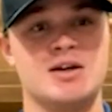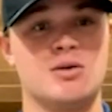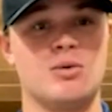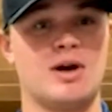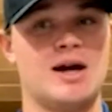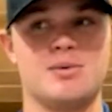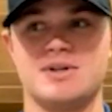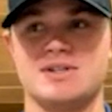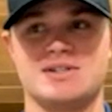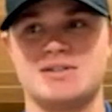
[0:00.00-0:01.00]
where I
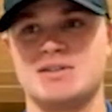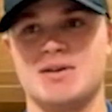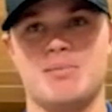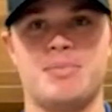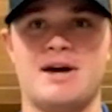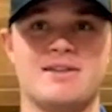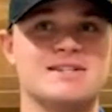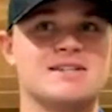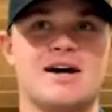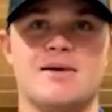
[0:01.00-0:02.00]
was by
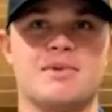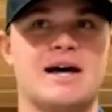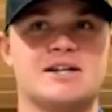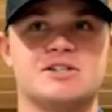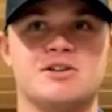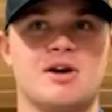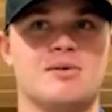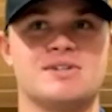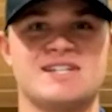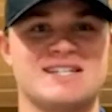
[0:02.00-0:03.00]
this time last year I
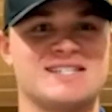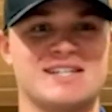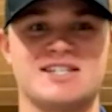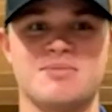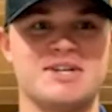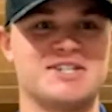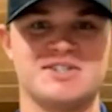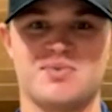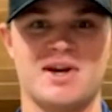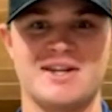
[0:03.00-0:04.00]
was like 60
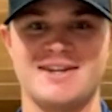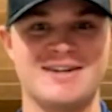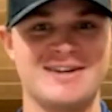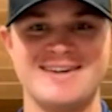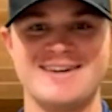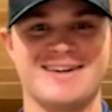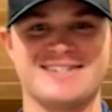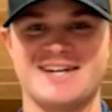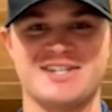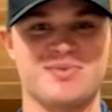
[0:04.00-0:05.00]
pitches ready
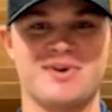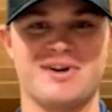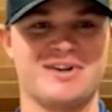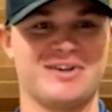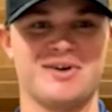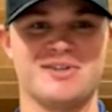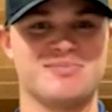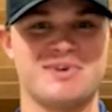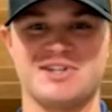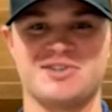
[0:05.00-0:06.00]
because I just wanted to go to
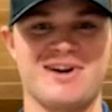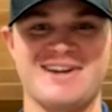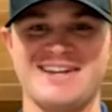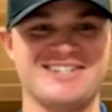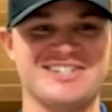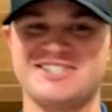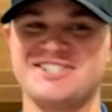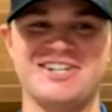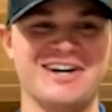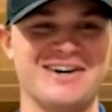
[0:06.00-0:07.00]
spring training and just
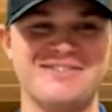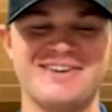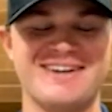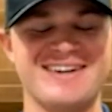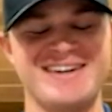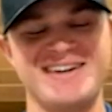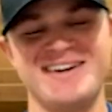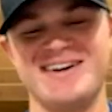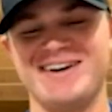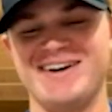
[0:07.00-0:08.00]
shove.
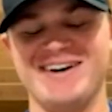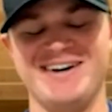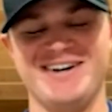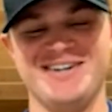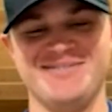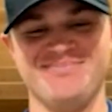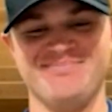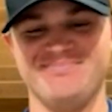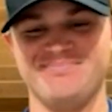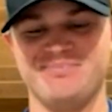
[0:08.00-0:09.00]

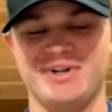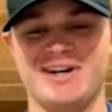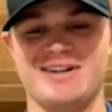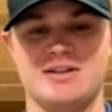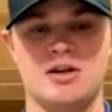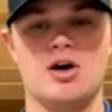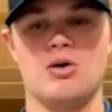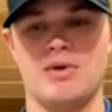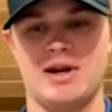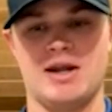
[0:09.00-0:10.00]
But
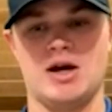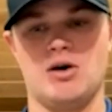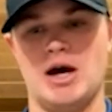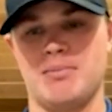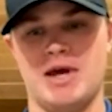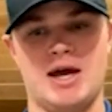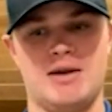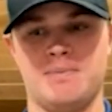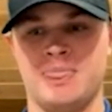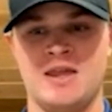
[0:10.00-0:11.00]
no, right now
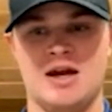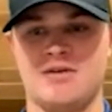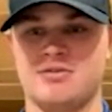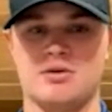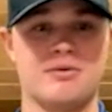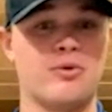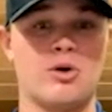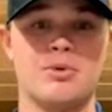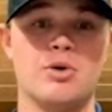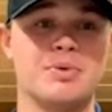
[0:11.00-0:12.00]
I've thrown
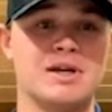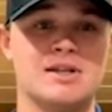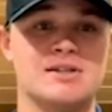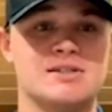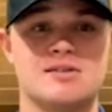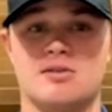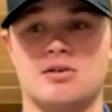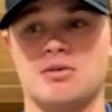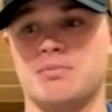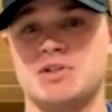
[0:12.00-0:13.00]
4 bullpens.
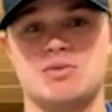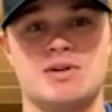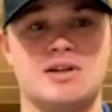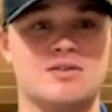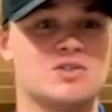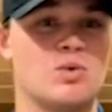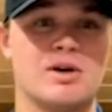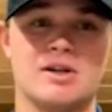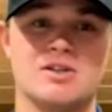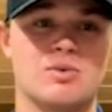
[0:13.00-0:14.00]
They're between
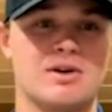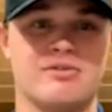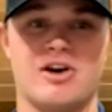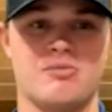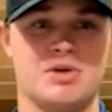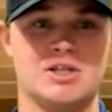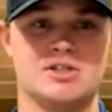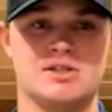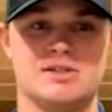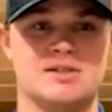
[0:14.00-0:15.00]
20 to 25
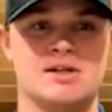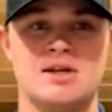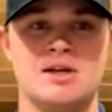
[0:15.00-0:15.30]
pitches,